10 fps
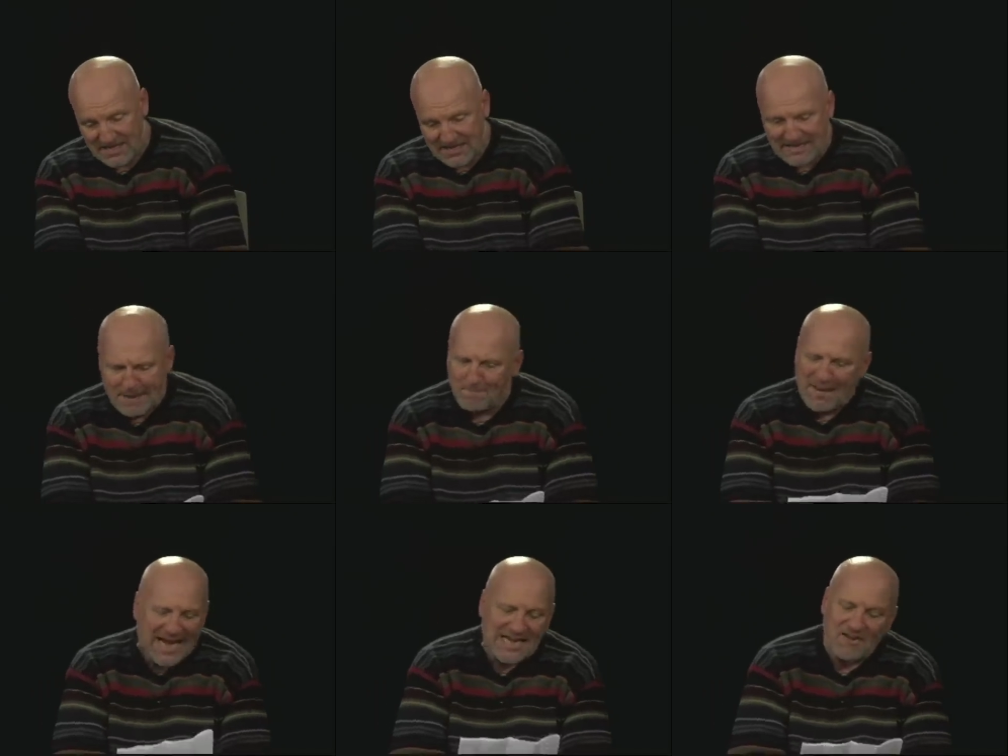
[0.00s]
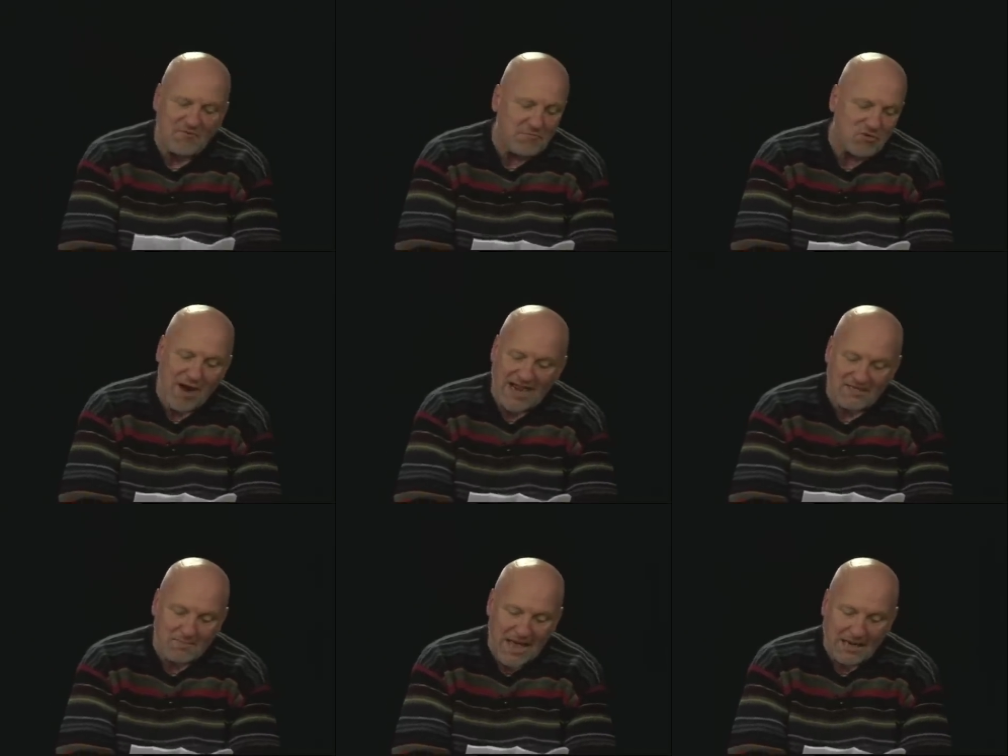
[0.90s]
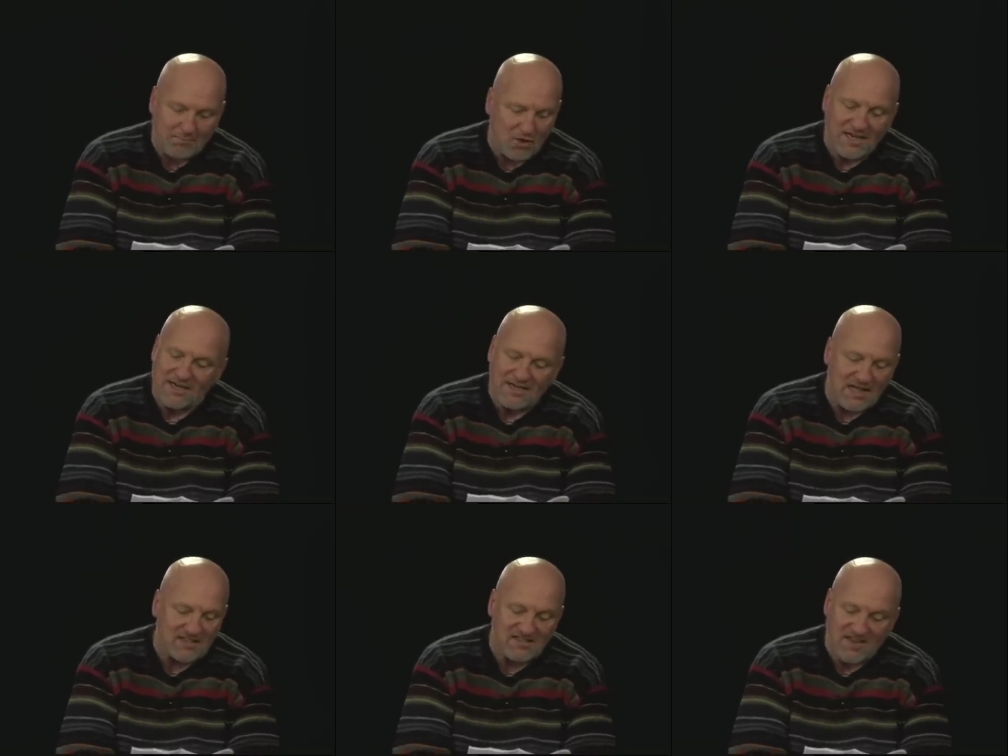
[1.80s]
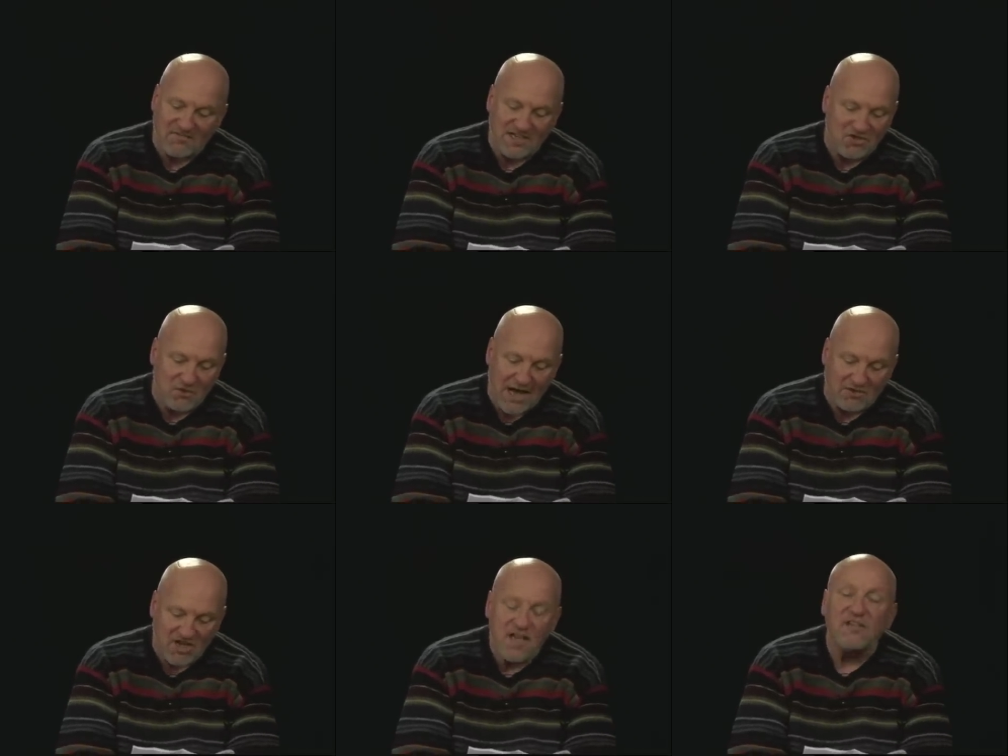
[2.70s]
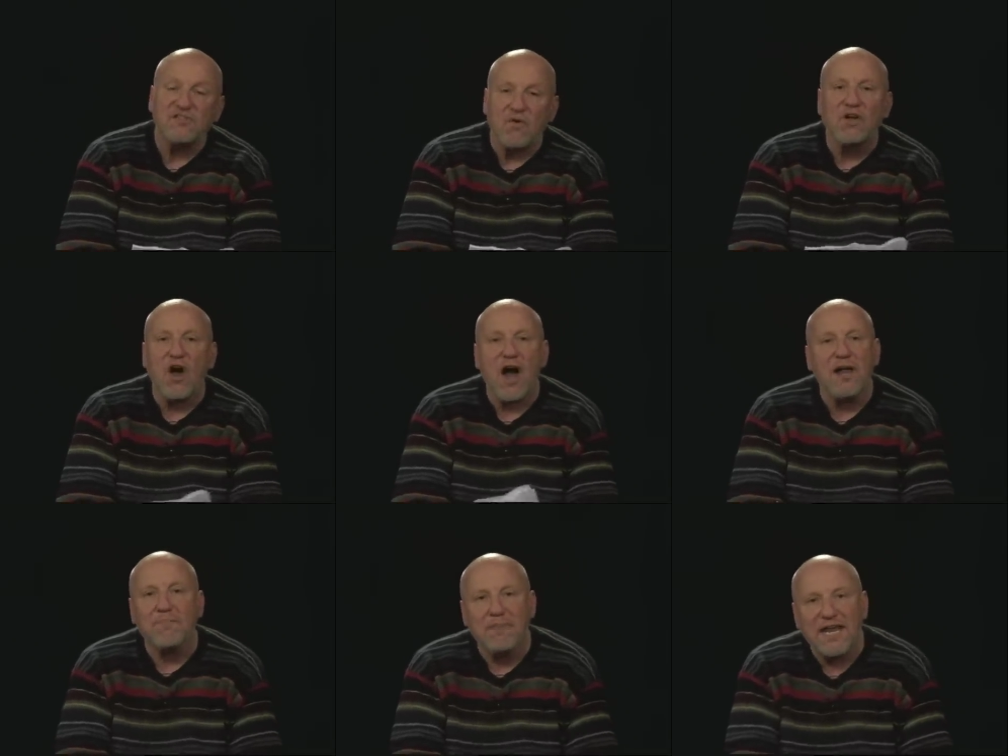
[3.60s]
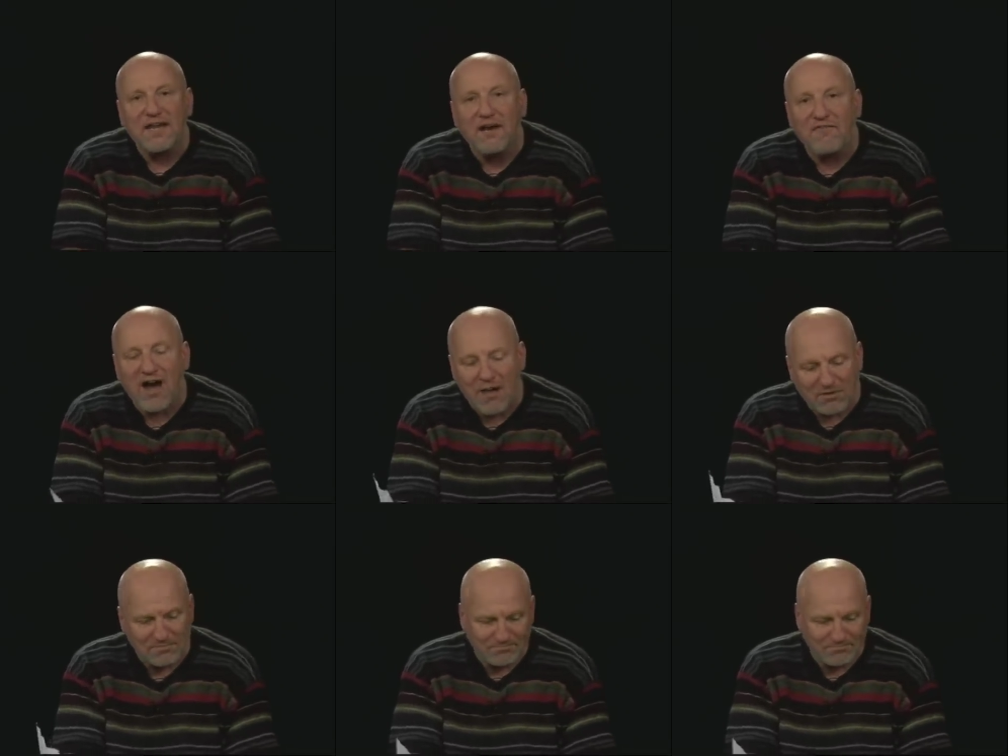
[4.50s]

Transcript: Then painting from track to back, put in another 72 hours, so God made a farmer.